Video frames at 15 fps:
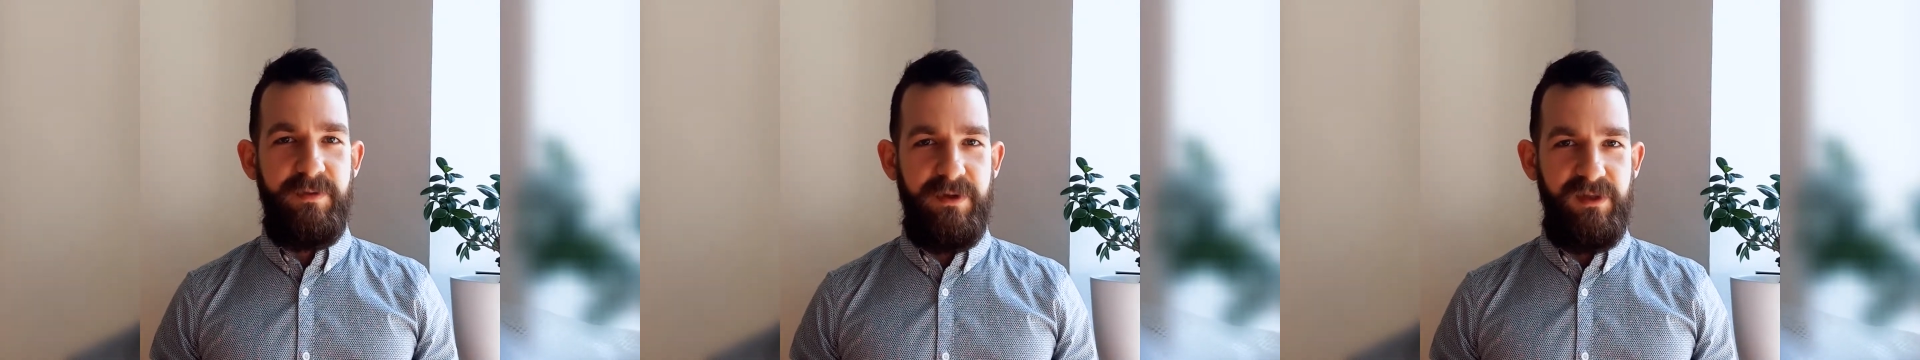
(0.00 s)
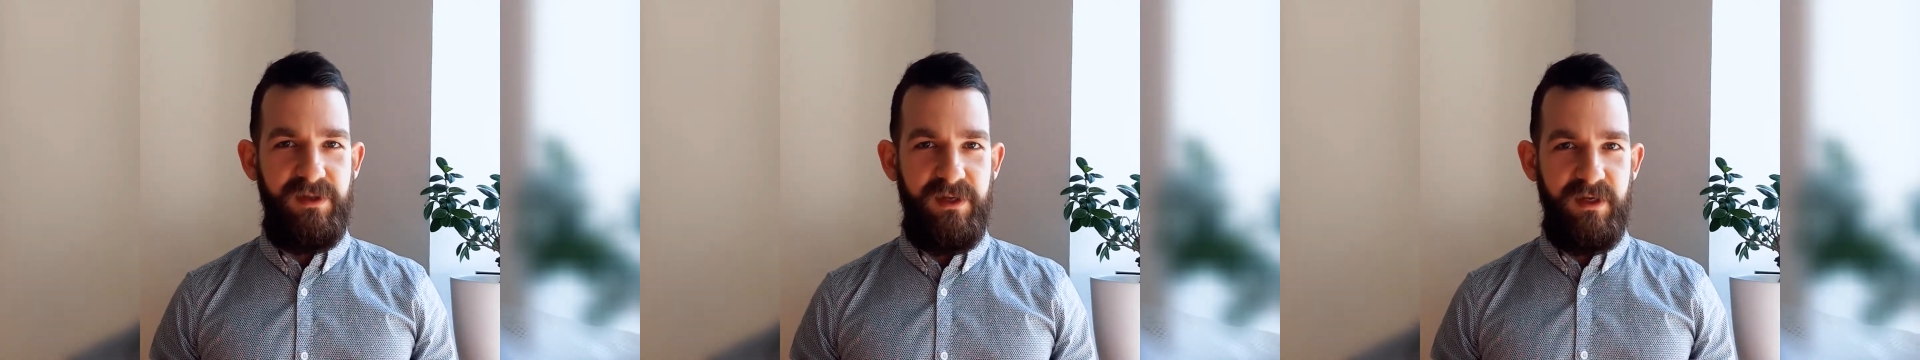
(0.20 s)

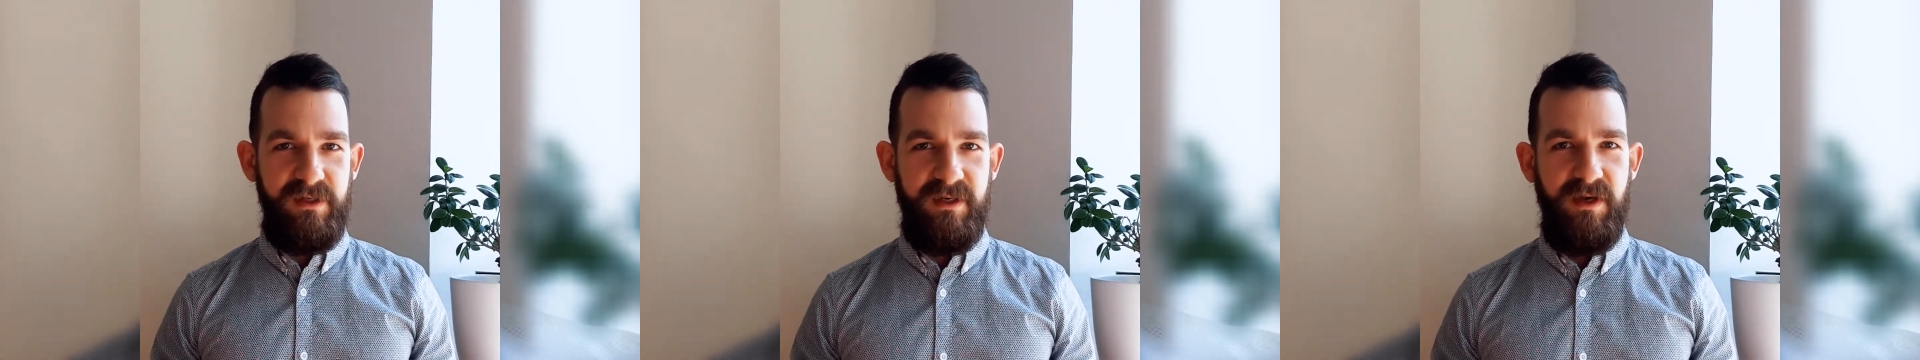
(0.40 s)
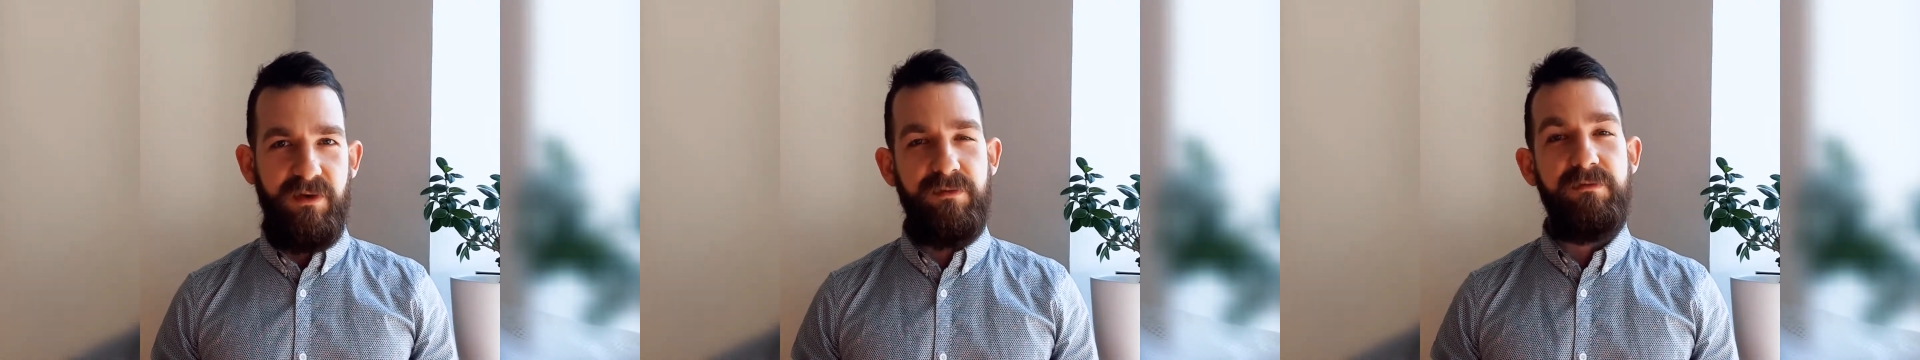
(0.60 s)
the
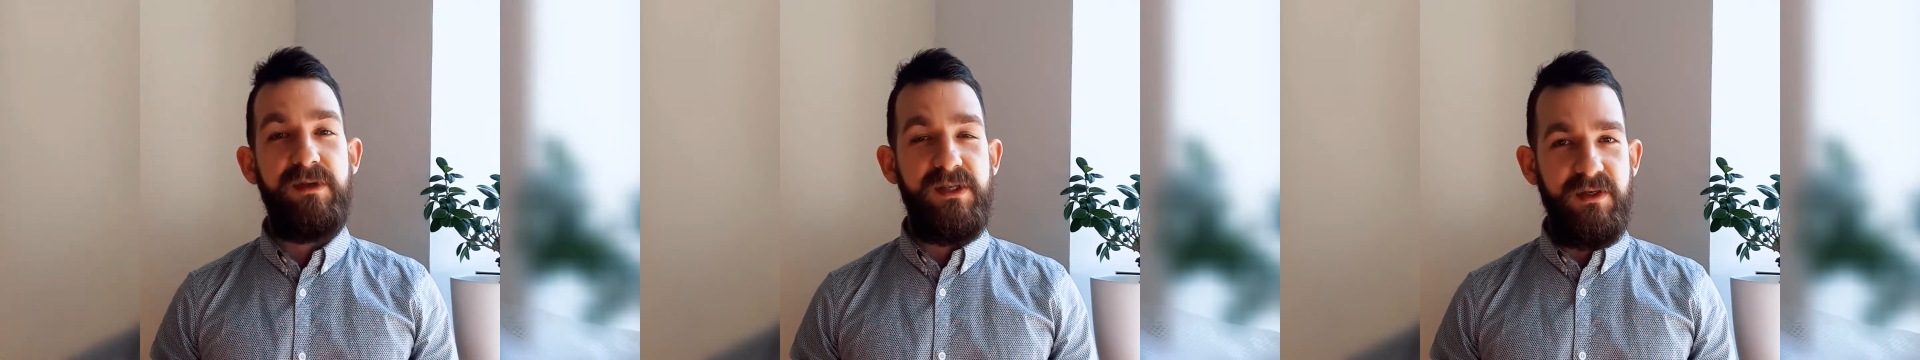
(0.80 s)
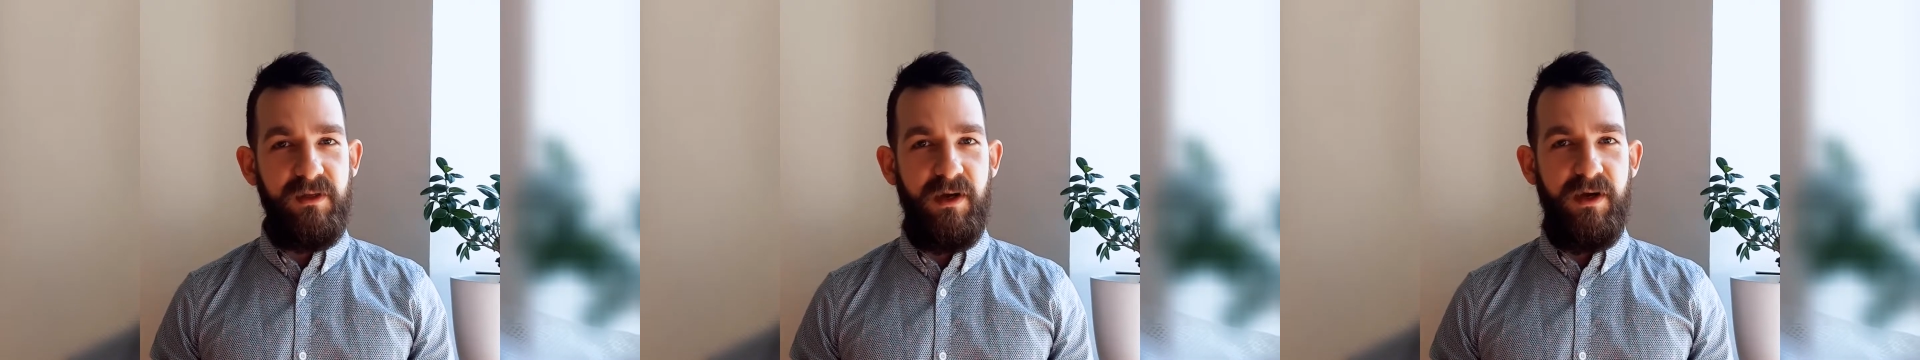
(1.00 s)
lockdown,
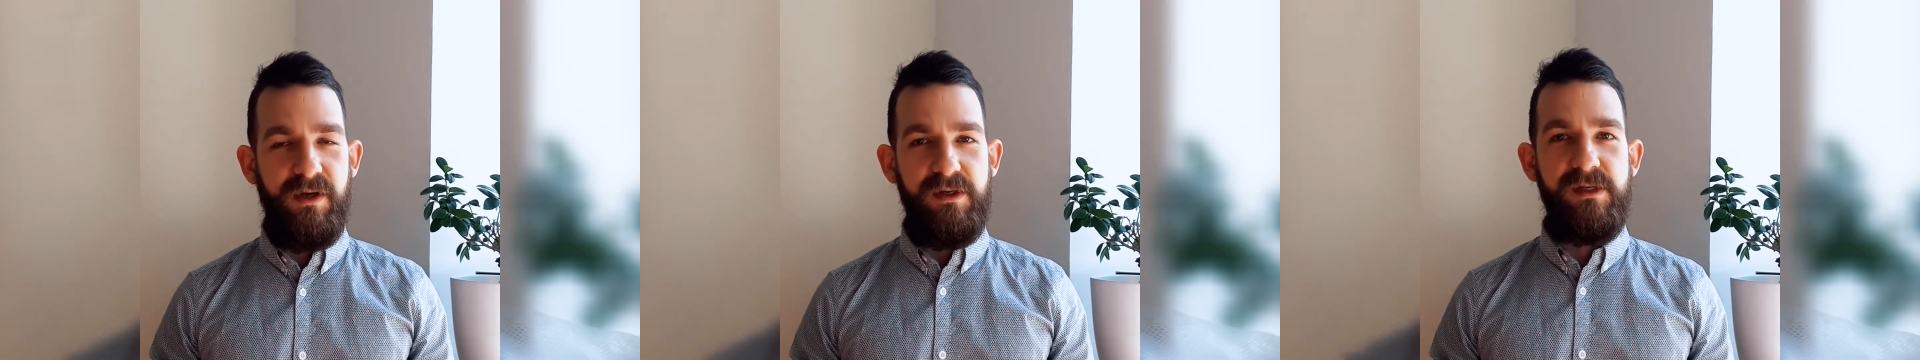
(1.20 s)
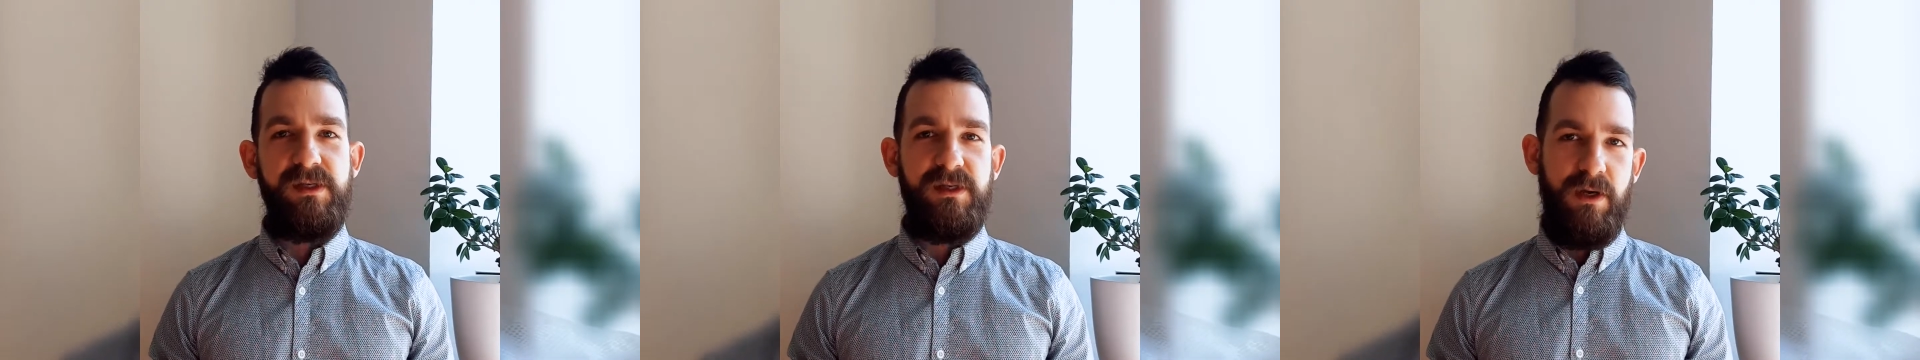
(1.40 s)

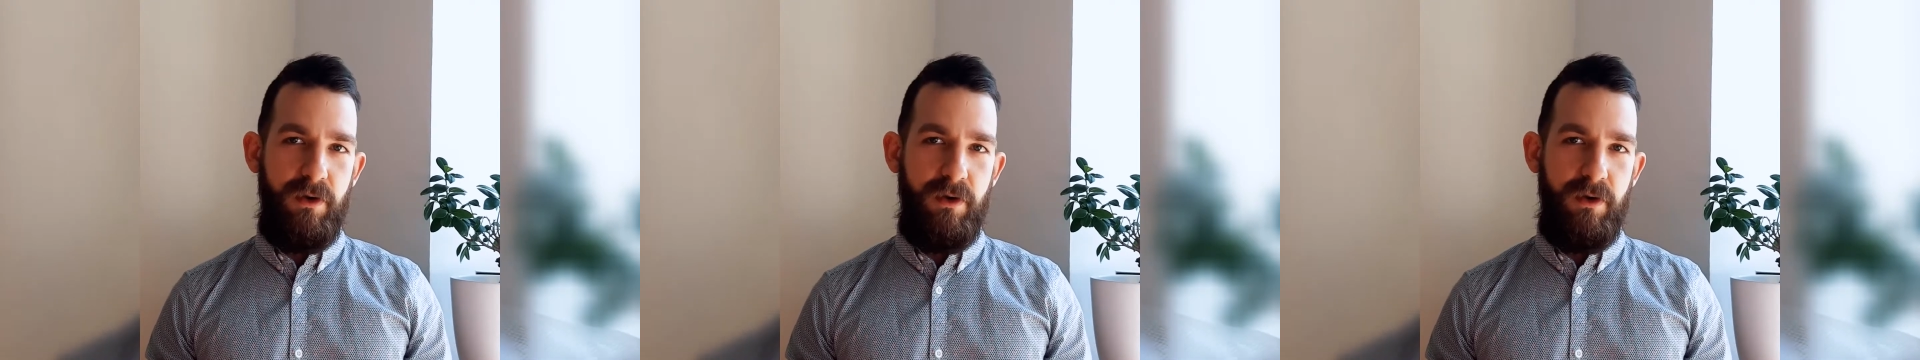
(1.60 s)
salons,